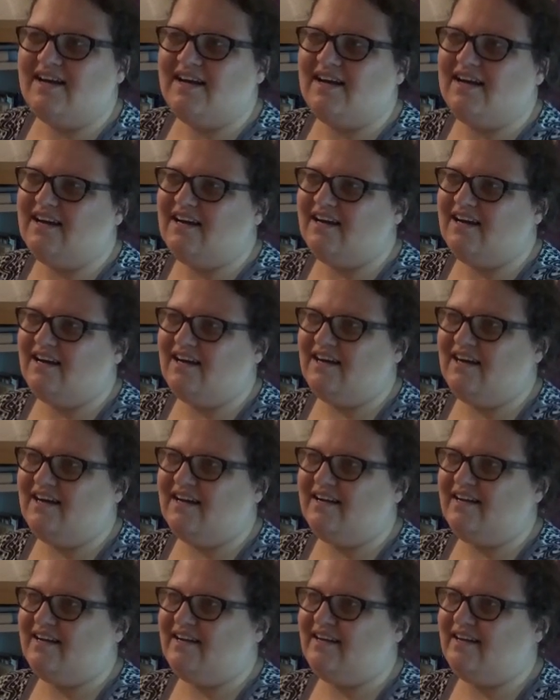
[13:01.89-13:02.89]
Uh,
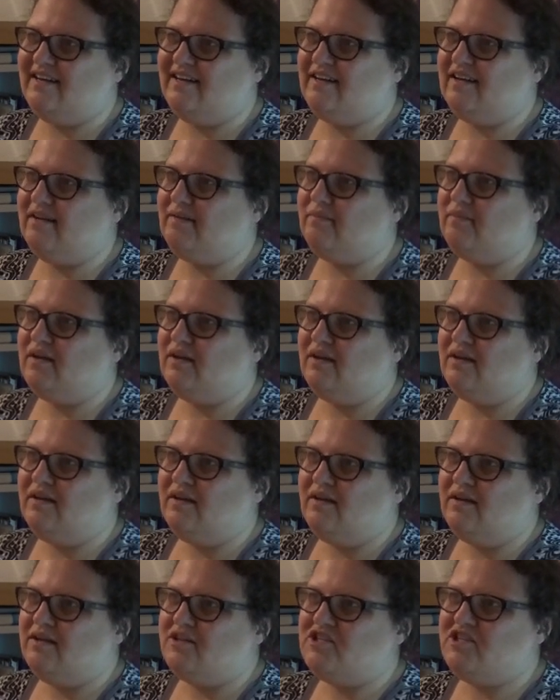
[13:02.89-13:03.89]

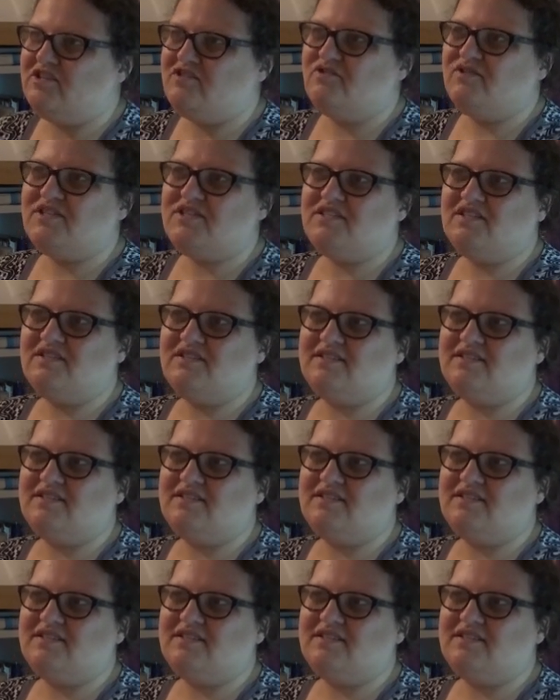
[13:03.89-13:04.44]
she used to